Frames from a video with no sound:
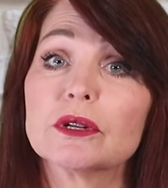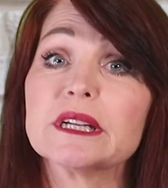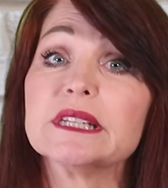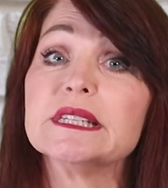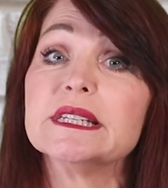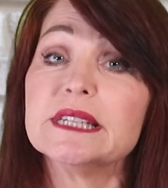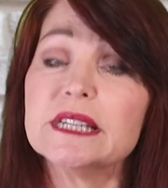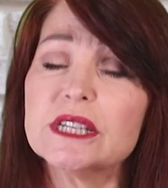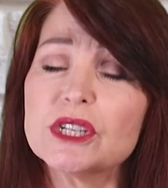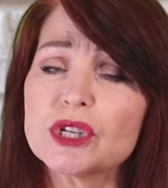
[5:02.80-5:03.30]

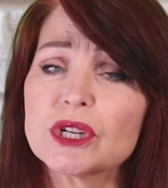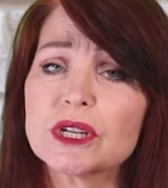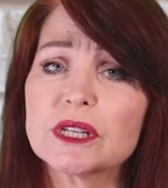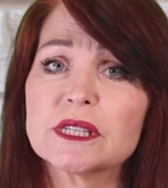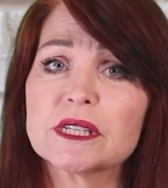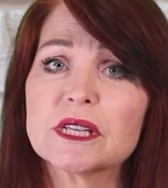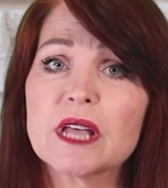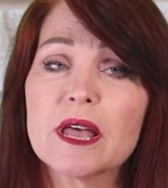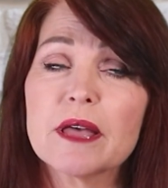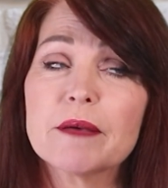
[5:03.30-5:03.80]

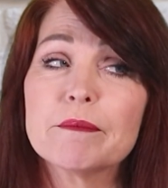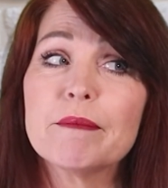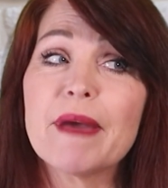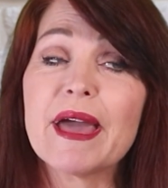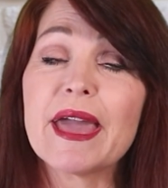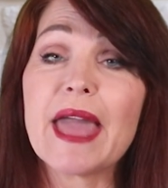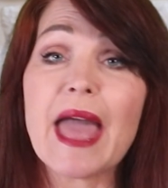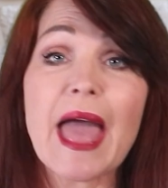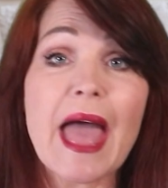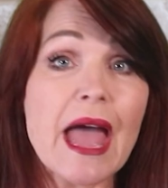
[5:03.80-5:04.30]
conditions
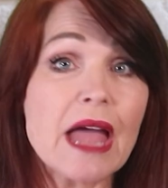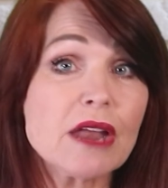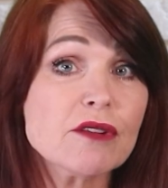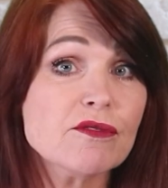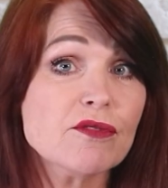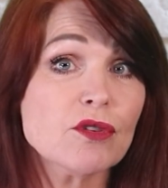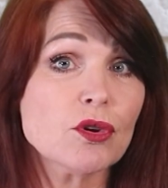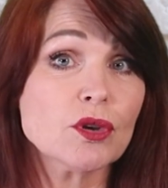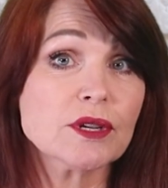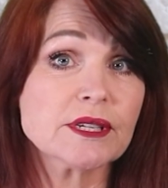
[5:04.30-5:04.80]
may
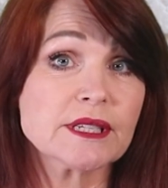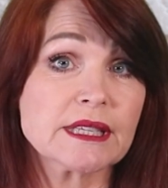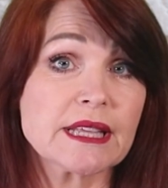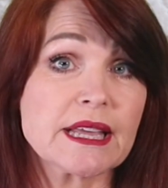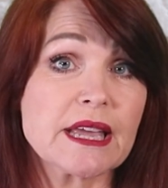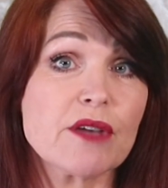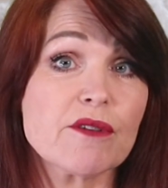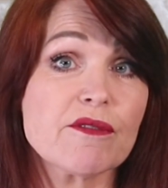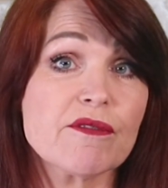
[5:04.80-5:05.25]
adversely